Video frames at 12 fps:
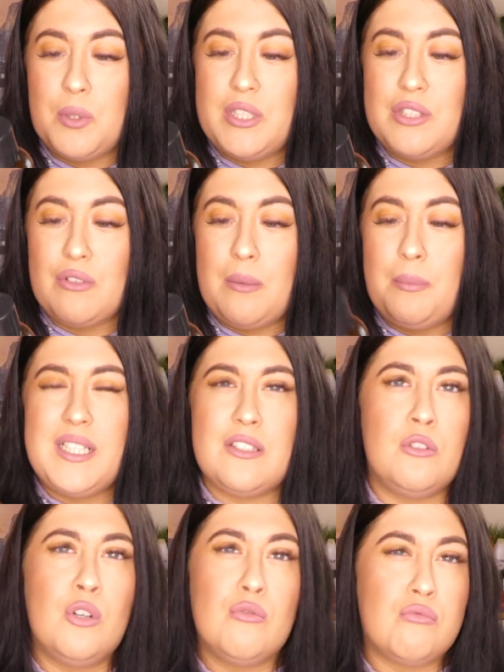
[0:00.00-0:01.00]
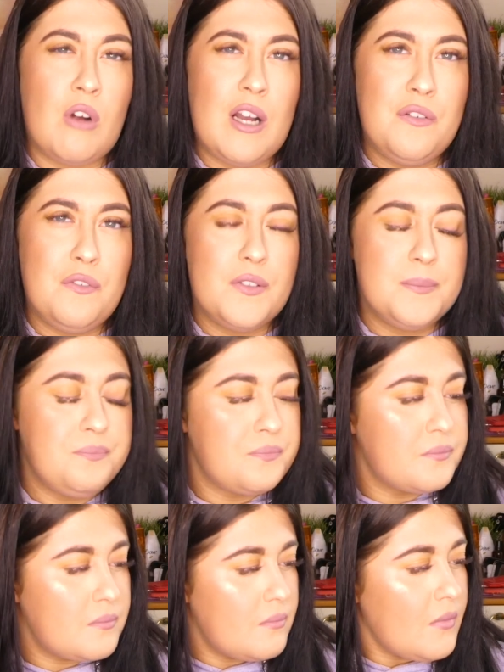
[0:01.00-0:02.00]
body scrub, but it's not rough.
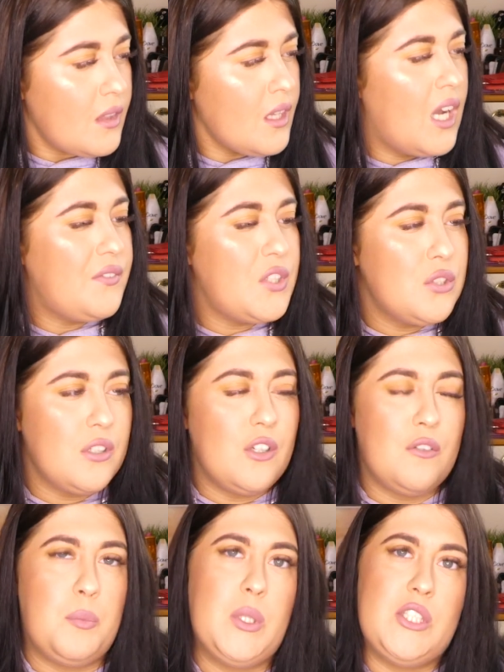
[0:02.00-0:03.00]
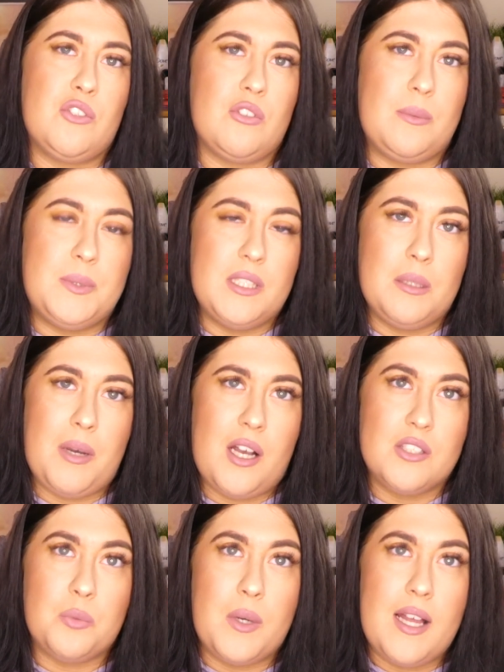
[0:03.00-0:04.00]
I've used a lot of body scrubs in the
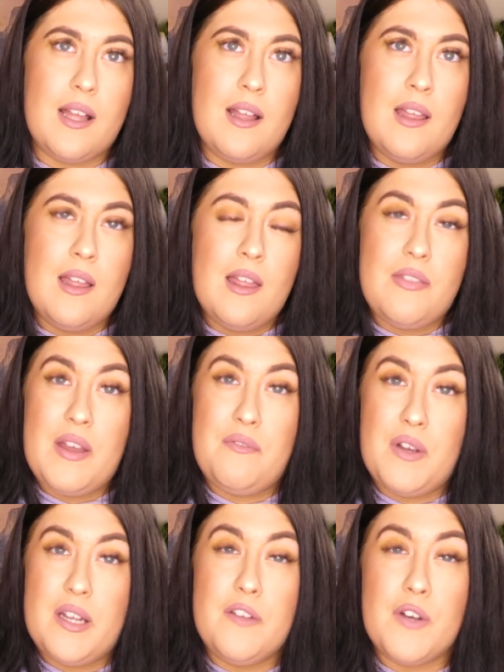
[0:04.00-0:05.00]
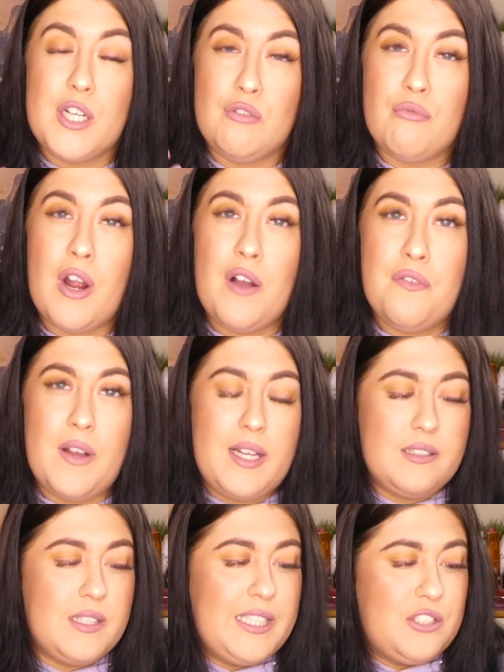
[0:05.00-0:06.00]
past where they're very very rough
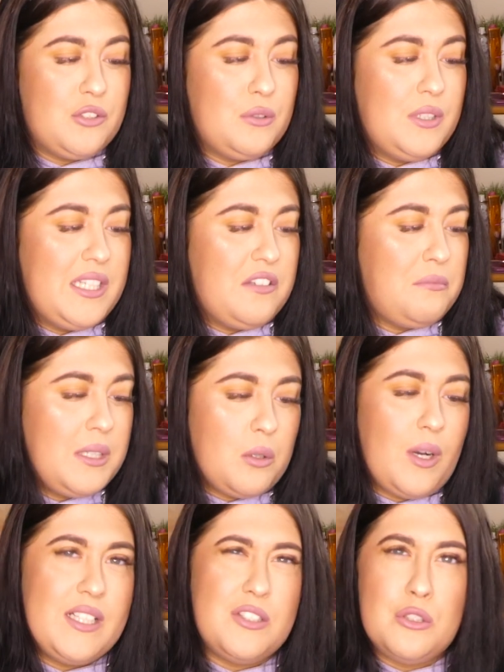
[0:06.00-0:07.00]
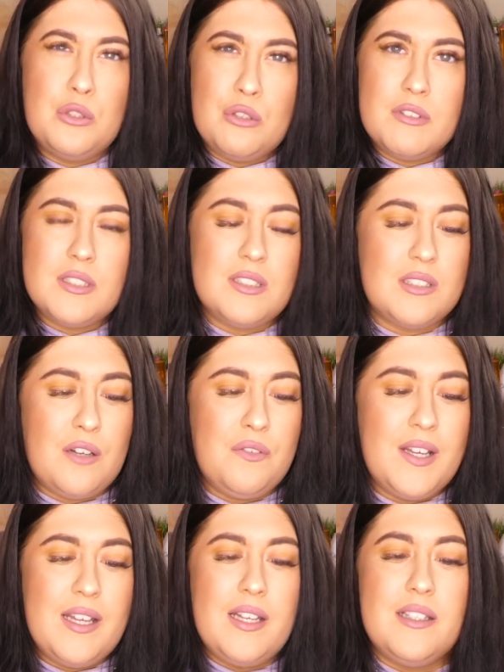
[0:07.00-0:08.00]
and they do leave me quite sore and
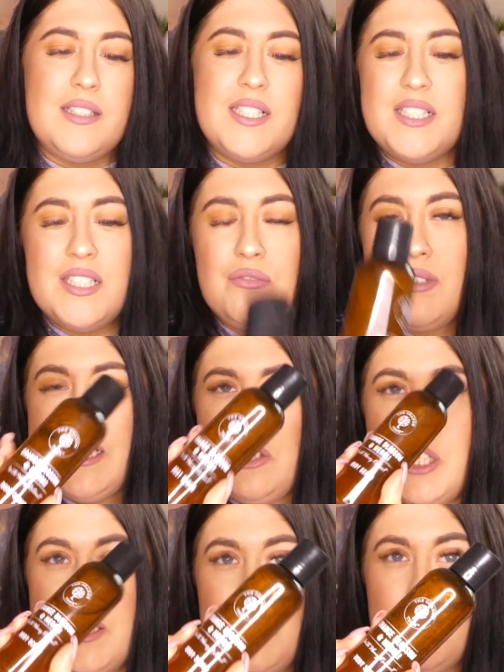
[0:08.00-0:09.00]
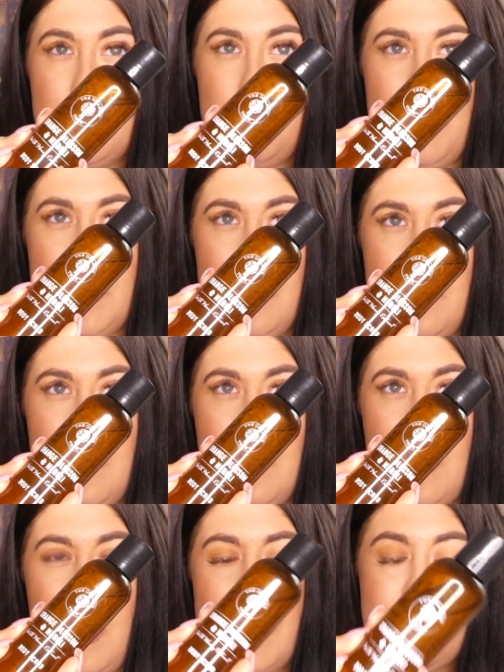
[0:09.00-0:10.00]
stuff. This is really gentle, but
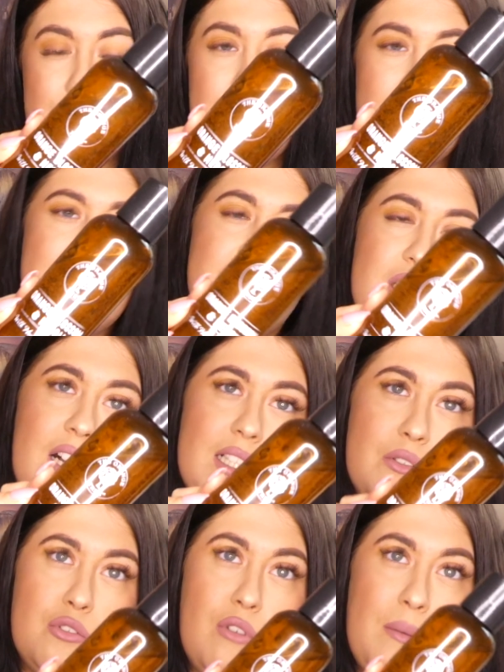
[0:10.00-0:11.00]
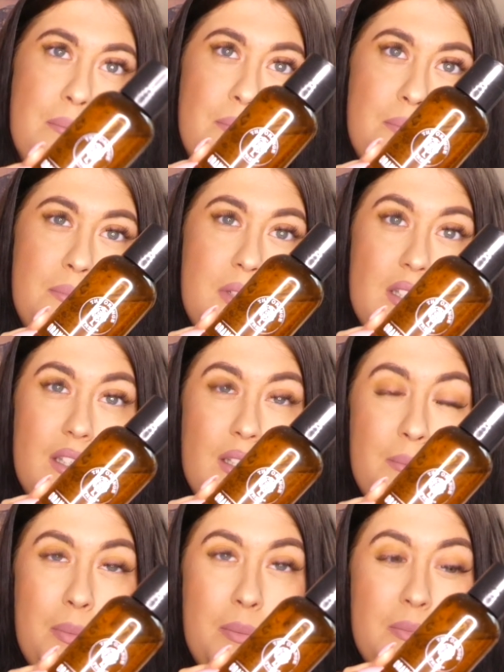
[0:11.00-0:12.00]
I used it to kind of scrub
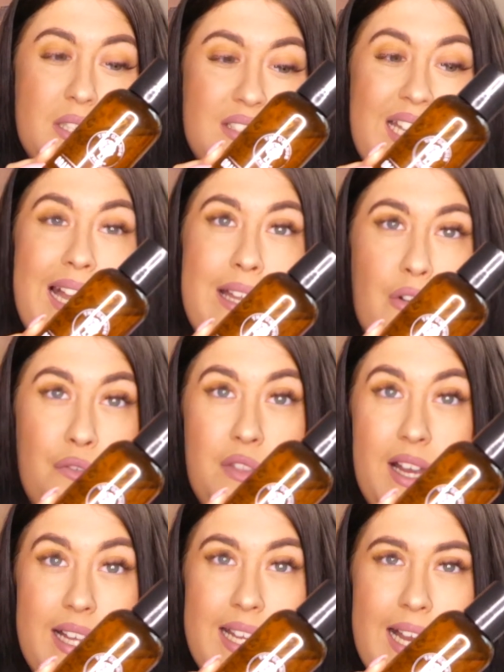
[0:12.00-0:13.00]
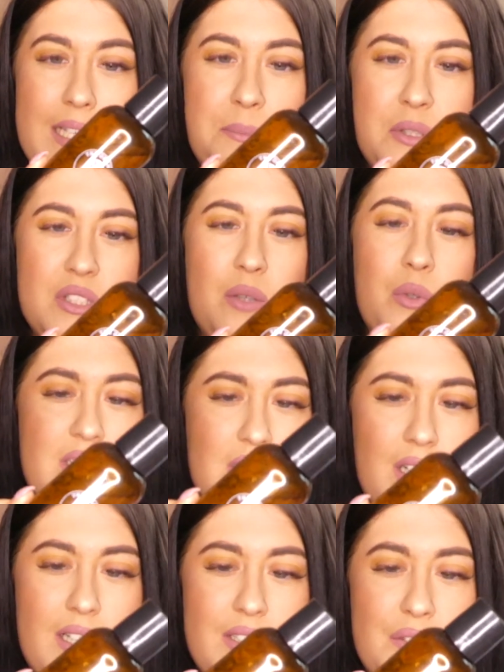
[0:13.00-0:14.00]
the the tan off that I had, because I wanted to
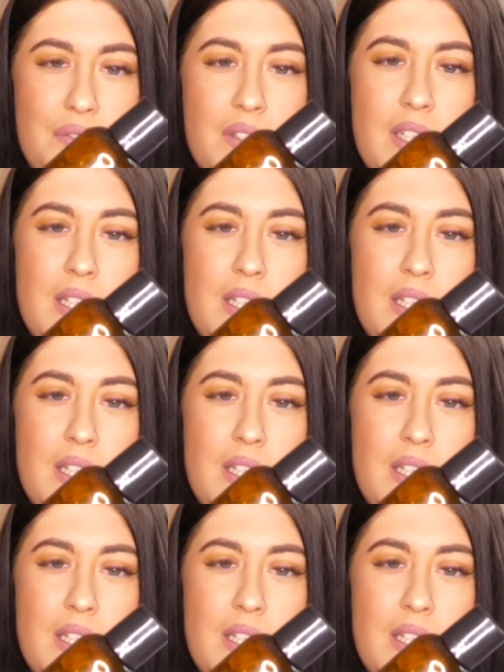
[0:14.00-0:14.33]
kind of